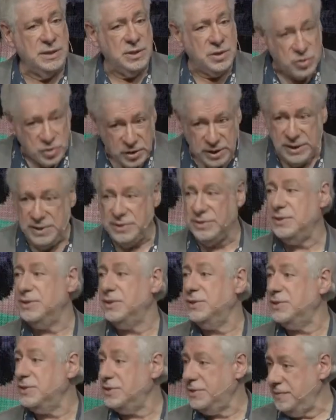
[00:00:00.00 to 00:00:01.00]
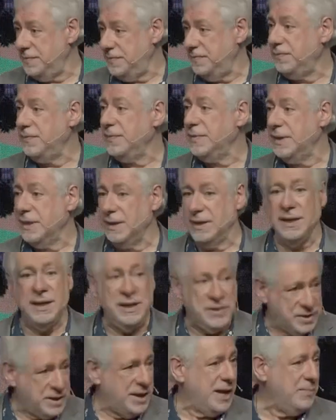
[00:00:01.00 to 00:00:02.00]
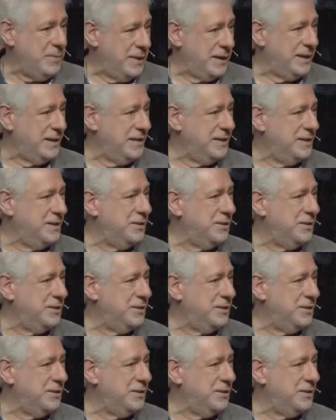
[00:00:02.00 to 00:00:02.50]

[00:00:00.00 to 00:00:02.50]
Jesus is coming.